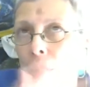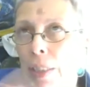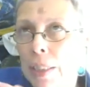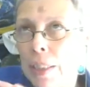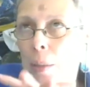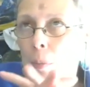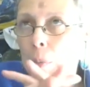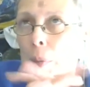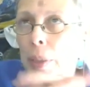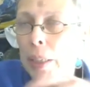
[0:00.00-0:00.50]

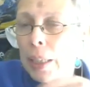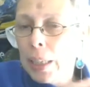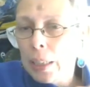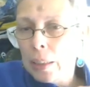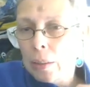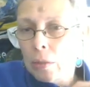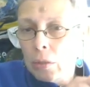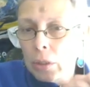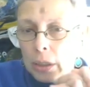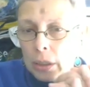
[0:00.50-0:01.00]
countries
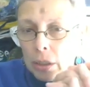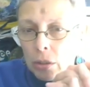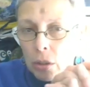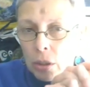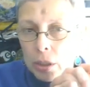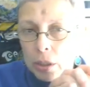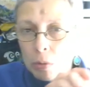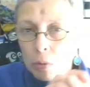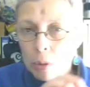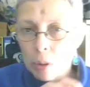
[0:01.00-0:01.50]
across the
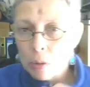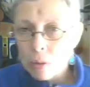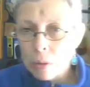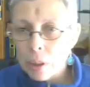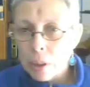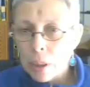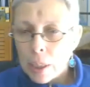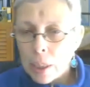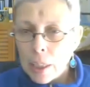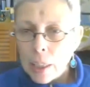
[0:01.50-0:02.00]
world
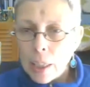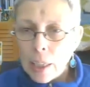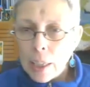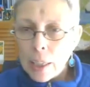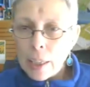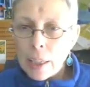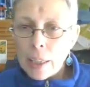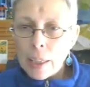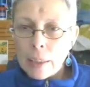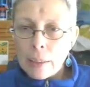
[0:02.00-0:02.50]

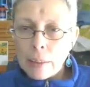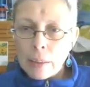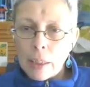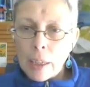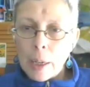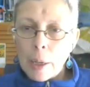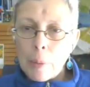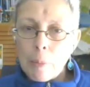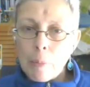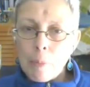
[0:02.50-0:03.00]
and
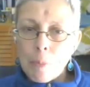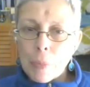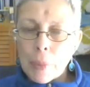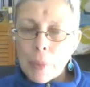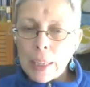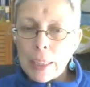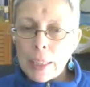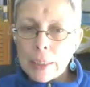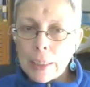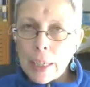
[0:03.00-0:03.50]
um,
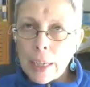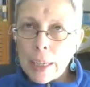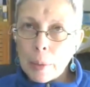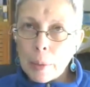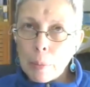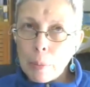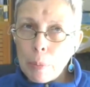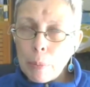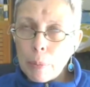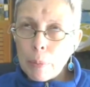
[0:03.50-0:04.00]
it it
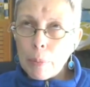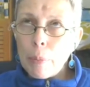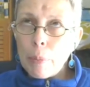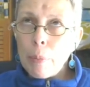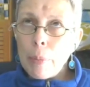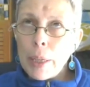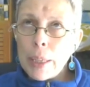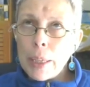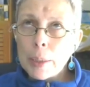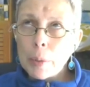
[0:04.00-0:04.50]

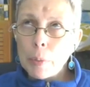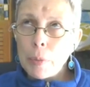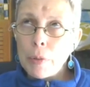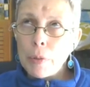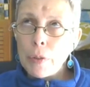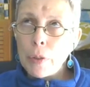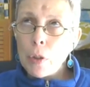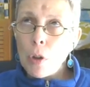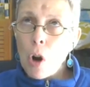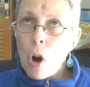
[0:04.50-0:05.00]
makes me
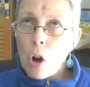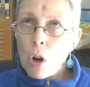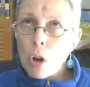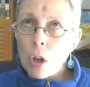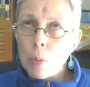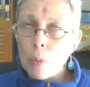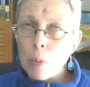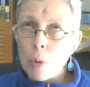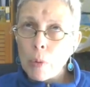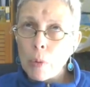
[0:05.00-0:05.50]
feel
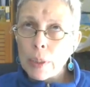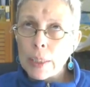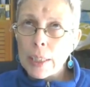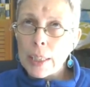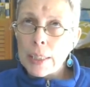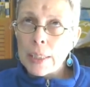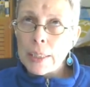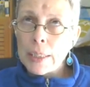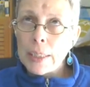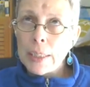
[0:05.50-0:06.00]
horrible when i
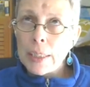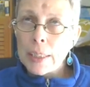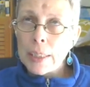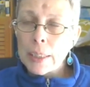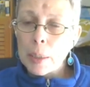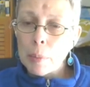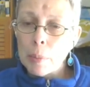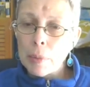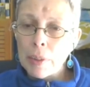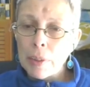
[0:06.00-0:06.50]
see in
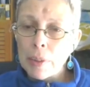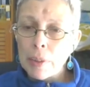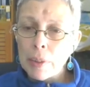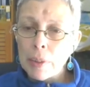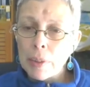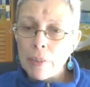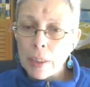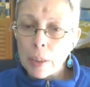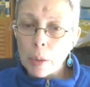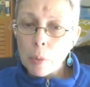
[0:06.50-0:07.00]
some
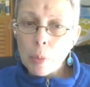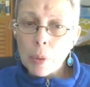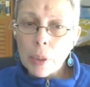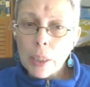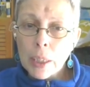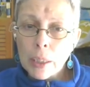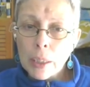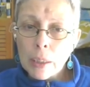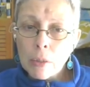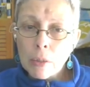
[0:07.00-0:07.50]

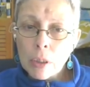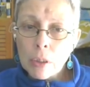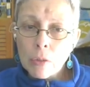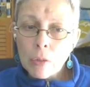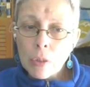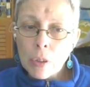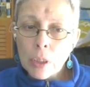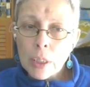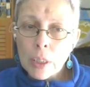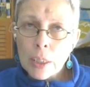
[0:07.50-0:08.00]
developing countries
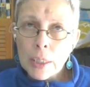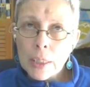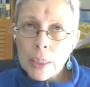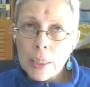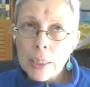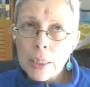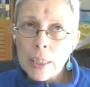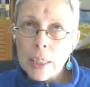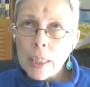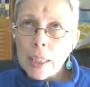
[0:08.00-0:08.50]
for instance
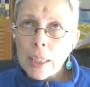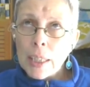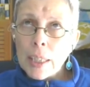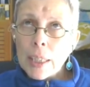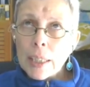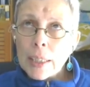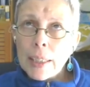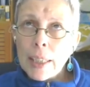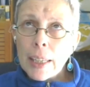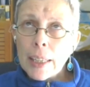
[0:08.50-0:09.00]

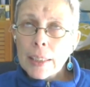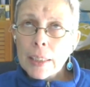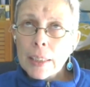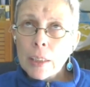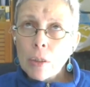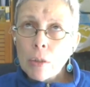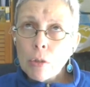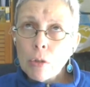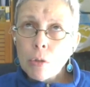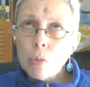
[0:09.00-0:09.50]
that
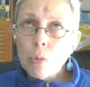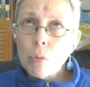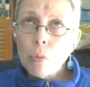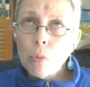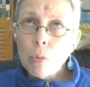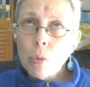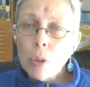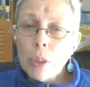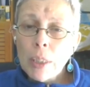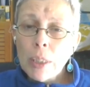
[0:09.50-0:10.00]
girls
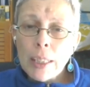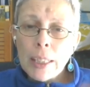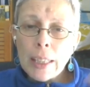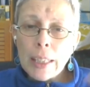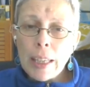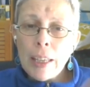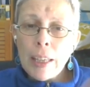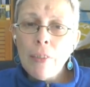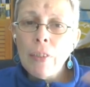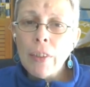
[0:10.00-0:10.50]
wouldn't
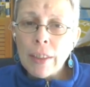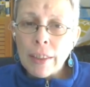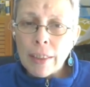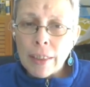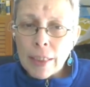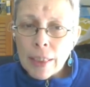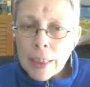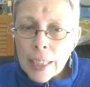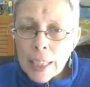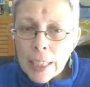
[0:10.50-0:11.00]
even
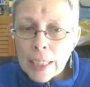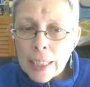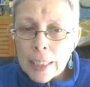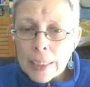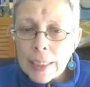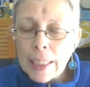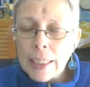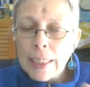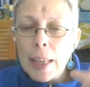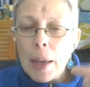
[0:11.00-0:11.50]
think that
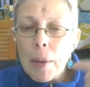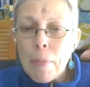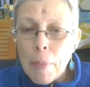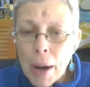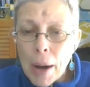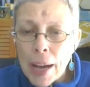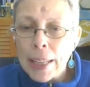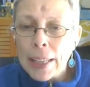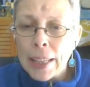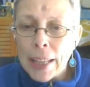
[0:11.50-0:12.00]
they
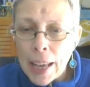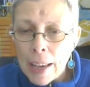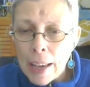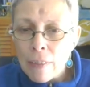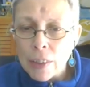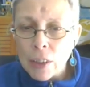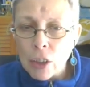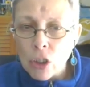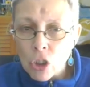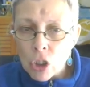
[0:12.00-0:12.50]
might have a
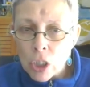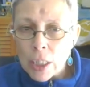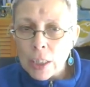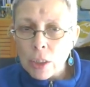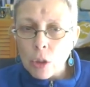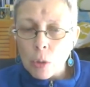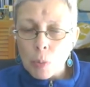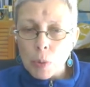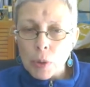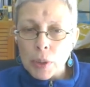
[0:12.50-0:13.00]
chance or
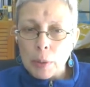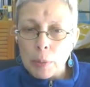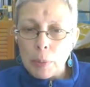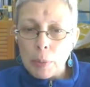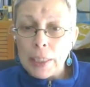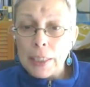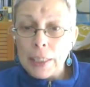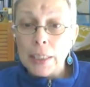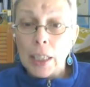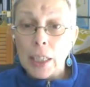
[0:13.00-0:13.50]

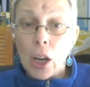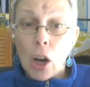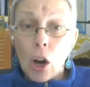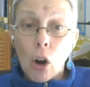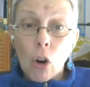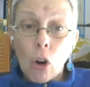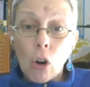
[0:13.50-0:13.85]
possibility or